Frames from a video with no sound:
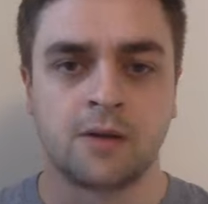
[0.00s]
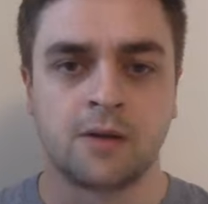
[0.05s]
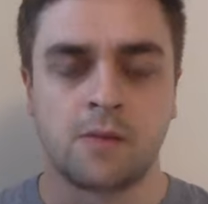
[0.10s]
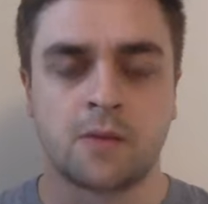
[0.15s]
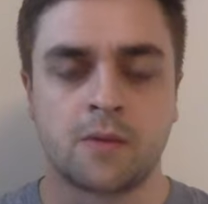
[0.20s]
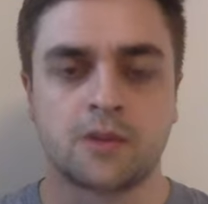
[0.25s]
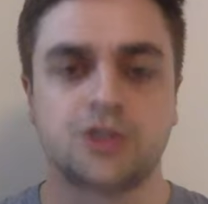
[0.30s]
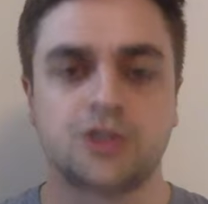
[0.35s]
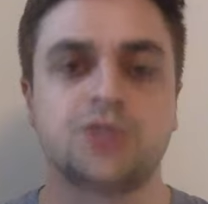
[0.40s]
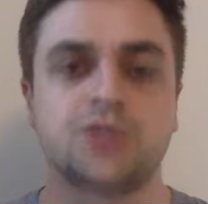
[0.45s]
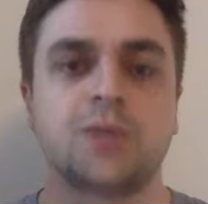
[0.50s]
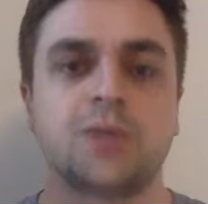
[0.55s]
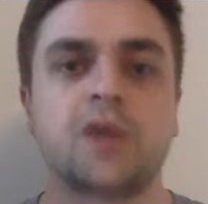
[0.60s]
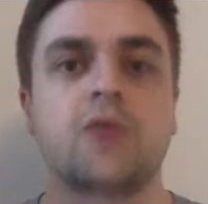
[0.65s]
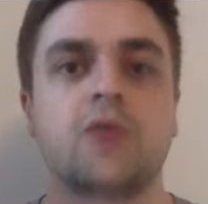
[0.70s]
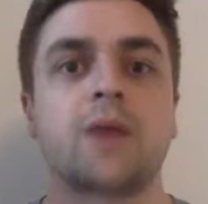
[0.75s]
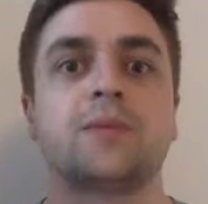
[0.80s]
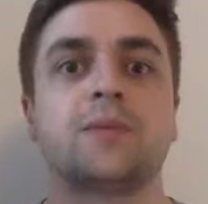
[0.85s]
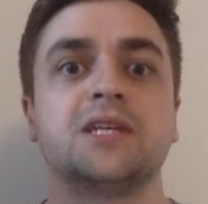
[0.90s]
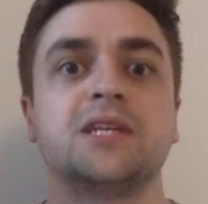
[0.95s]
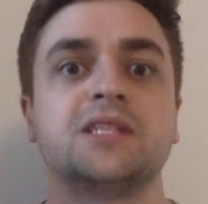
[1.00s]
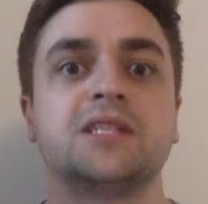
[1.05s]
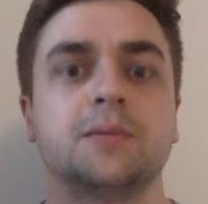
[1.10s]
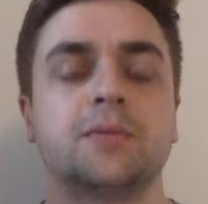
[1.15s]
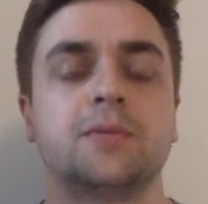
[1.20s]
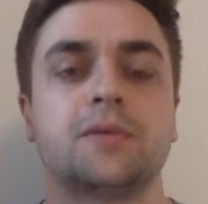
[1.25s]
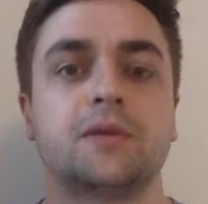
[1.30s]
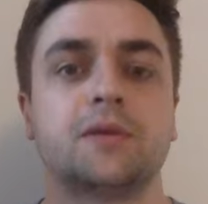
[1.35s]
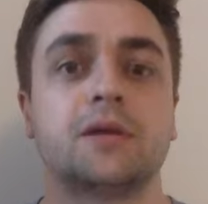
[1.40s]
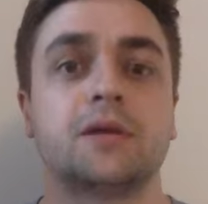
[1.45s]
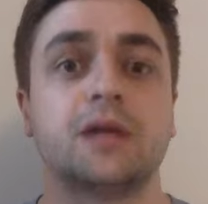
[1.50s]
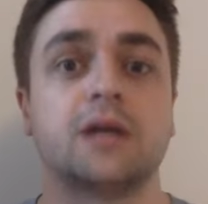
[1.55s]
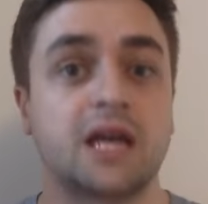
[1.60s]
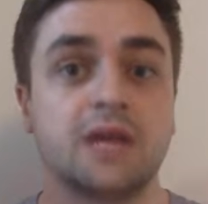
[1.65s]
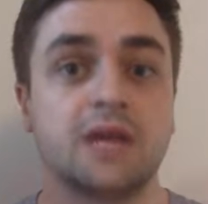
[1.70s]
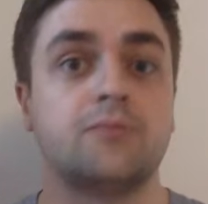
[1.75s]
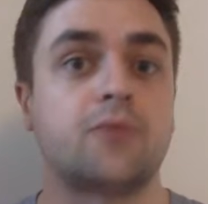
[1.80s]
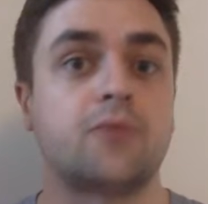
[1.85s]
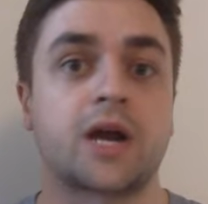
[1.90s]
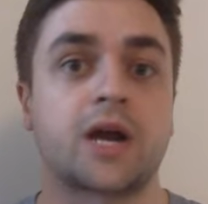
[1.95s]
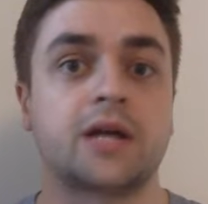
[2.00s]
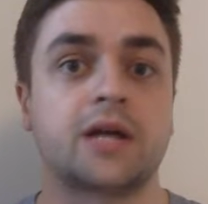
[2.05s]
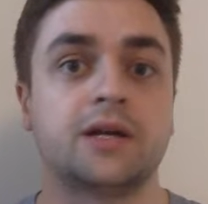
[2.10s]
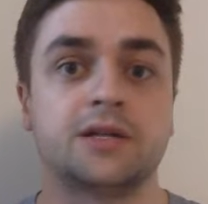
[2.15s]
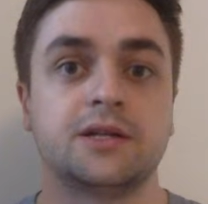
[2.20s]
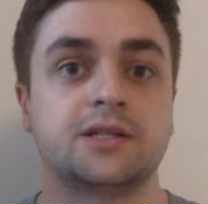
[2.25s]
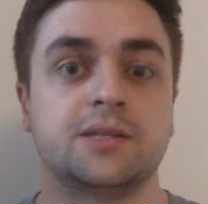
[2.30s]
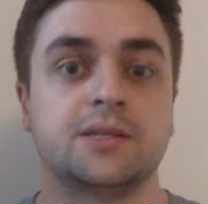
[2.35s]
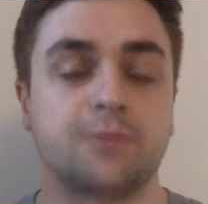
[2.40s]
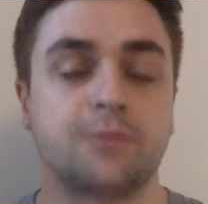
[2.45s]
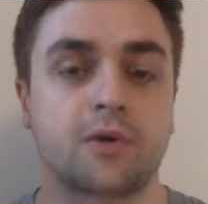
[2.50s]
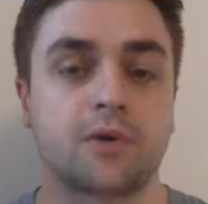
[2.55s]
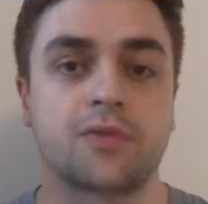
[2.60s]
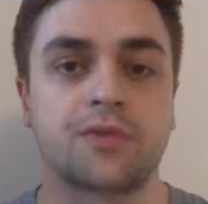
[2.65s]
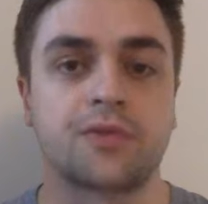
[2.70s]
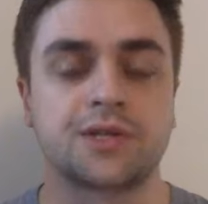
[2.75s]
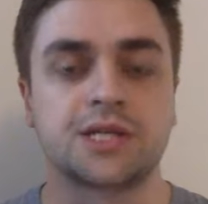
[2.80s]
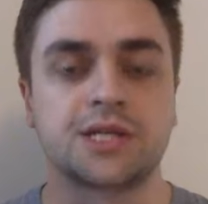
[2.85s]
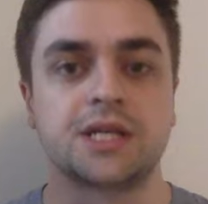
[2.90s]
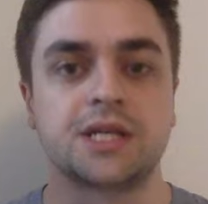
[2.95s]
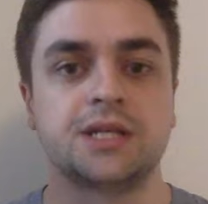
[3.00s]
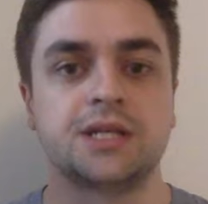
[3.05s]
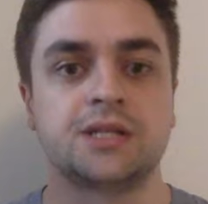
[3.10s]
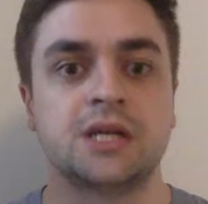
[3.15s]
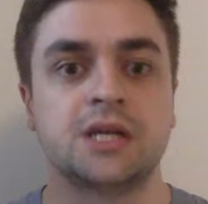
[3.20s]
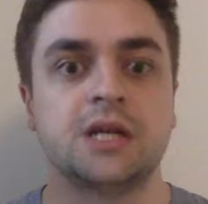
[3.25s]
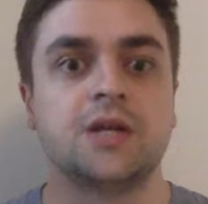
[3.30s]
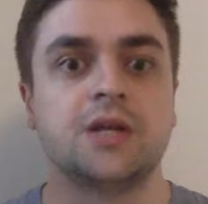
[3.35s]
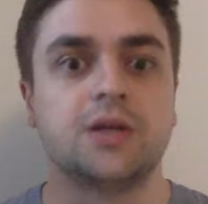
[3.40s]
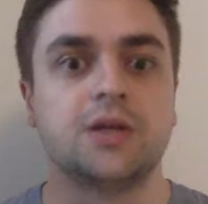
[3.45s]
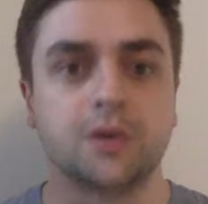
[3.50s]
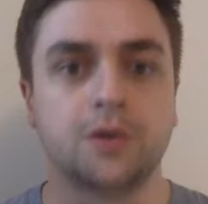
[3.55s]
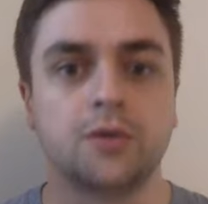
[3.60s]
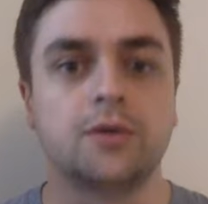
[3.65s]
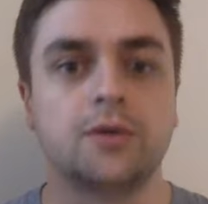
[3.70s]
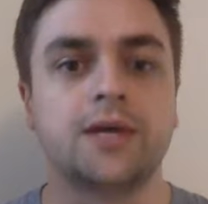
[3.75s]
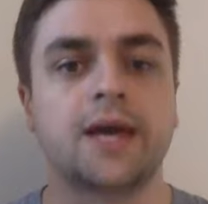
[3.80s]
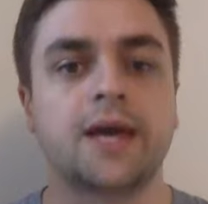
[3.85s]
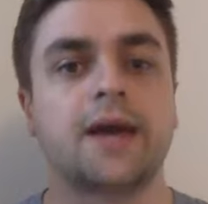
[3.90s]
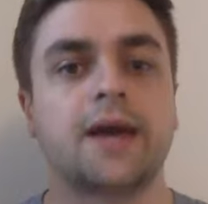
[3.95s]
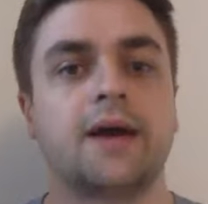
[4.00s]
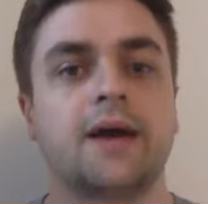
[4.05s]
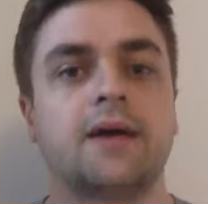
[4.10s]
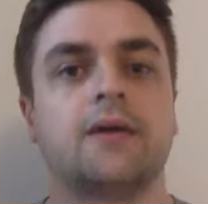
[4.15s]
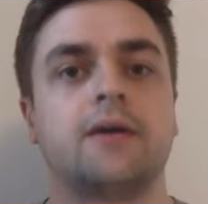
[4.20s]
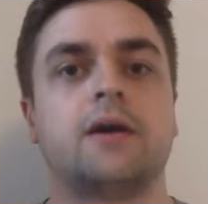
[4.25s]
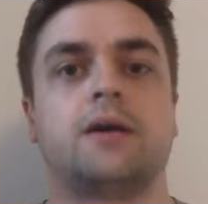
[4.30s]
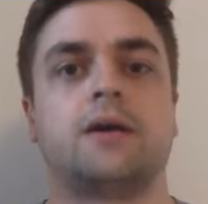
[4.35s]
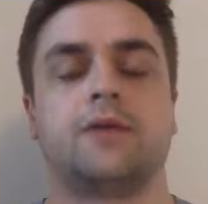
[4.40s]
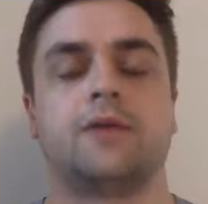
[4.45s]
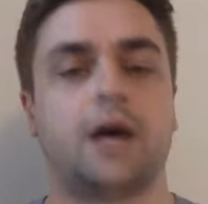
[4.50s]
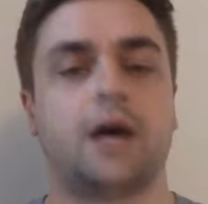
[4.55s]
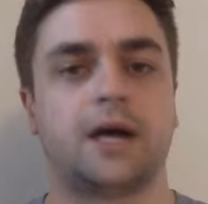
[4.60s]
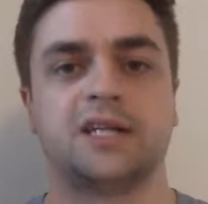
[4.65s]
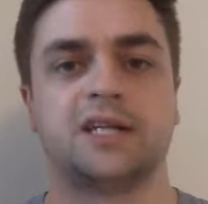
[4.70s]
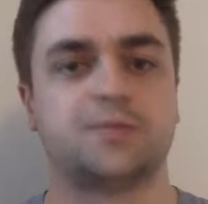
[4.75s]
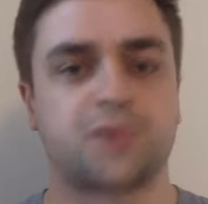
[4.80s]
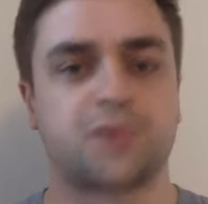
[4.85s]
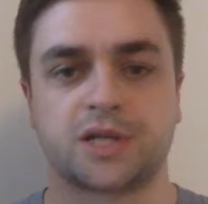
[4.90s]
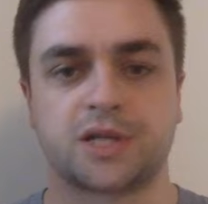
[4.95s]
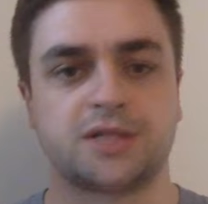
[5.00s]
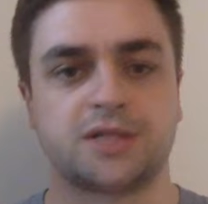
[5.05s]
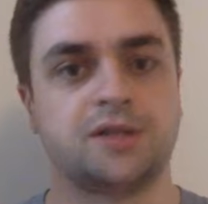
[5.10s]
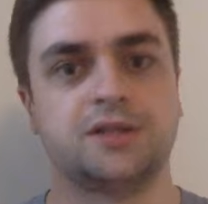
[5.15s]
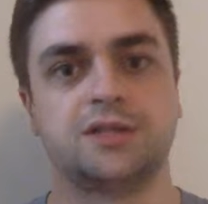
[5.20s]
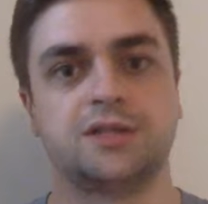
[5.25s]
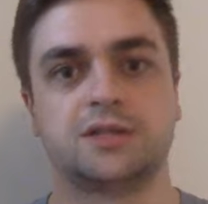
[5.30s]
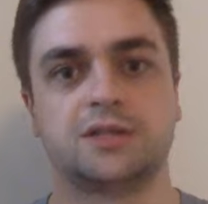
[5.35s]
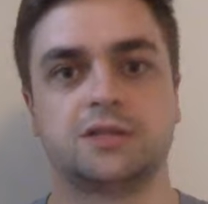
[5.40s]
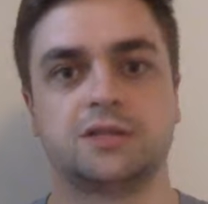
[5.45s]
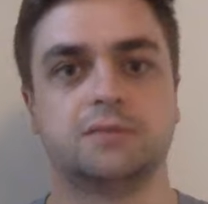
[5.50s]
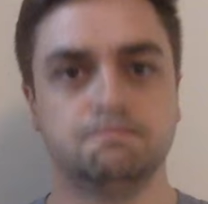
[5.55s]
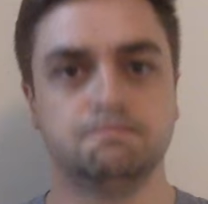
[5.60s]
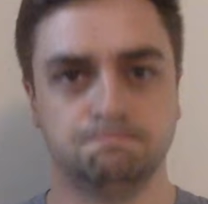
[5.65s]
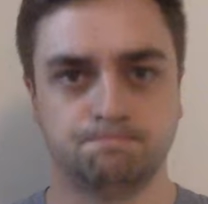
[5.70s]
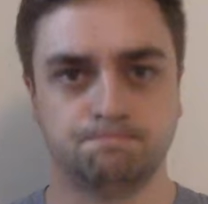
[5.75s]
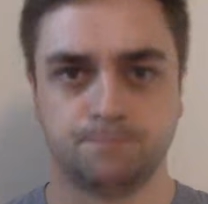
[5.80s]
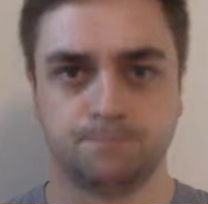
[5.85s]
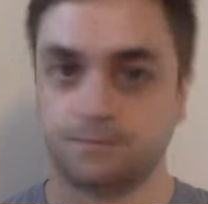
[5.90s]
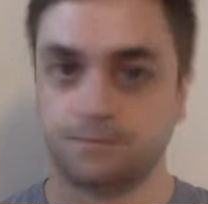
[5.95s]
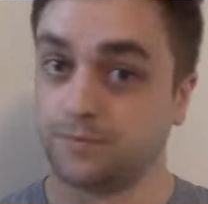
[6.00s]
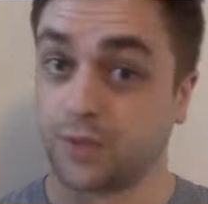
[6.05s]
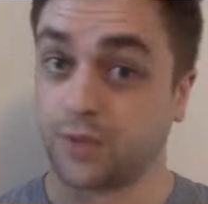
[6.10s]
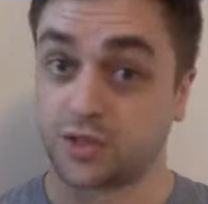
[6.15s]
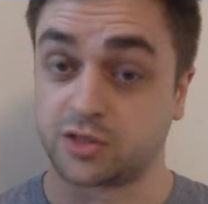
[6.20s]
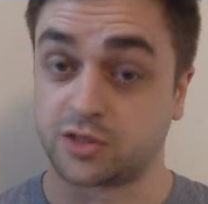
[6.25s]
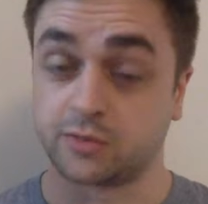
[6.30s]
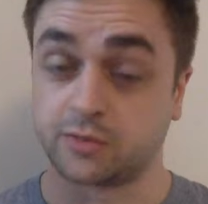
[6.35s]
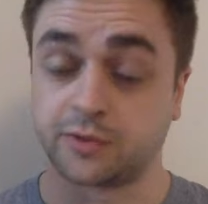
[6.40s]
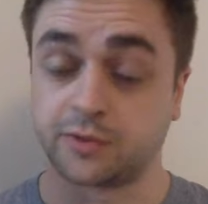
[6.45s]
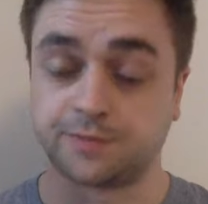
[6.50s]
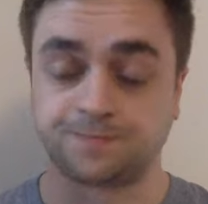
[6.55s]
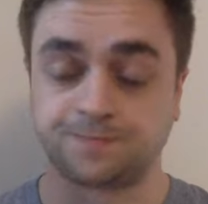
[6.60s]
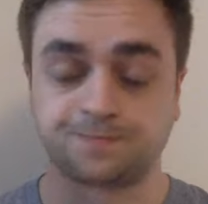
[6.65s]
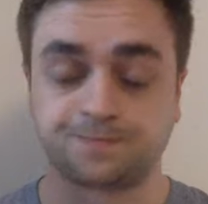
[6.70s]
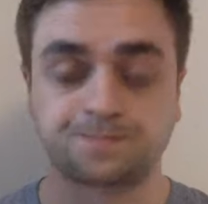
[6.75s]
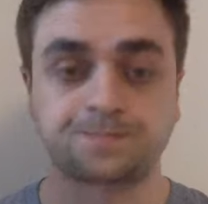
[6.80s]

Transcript: just by wrapping something in brackets, in parentheses, you get the highest precedence possible.